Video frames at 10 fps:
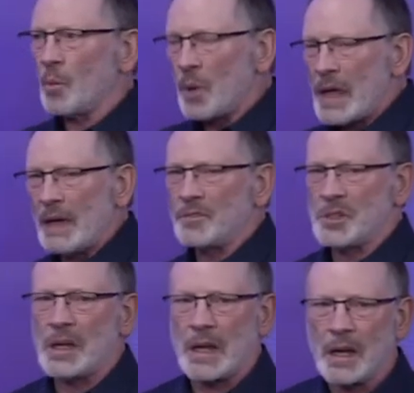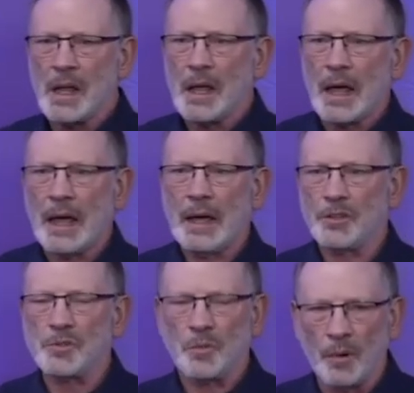we have seen
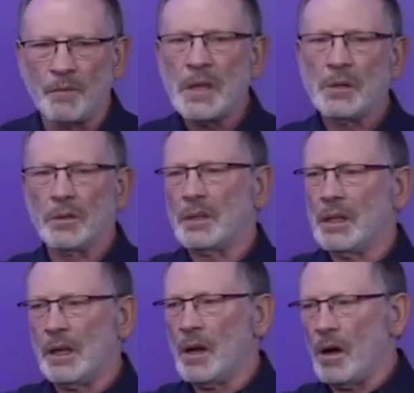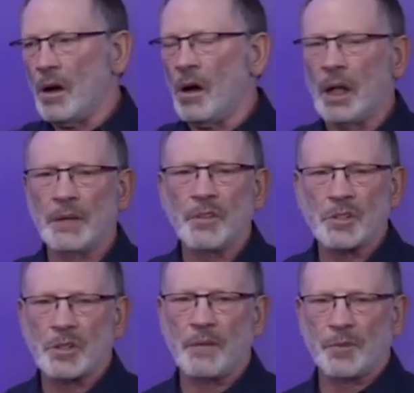as revealed in all of the
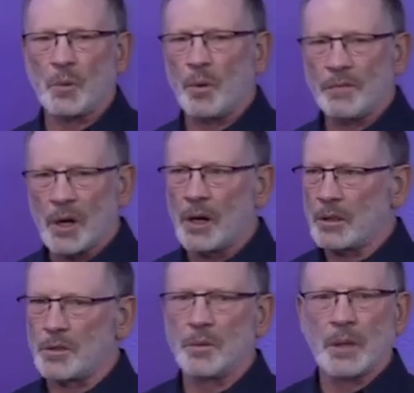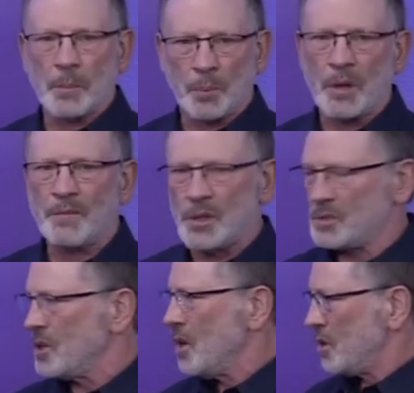stuff that we've gone through in the
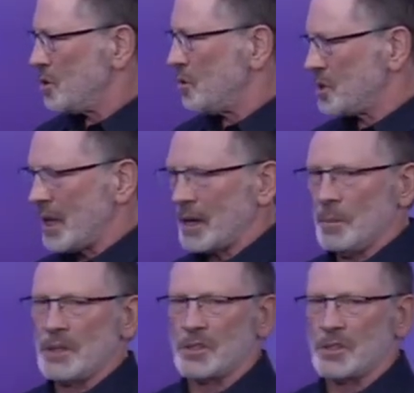previous two segments,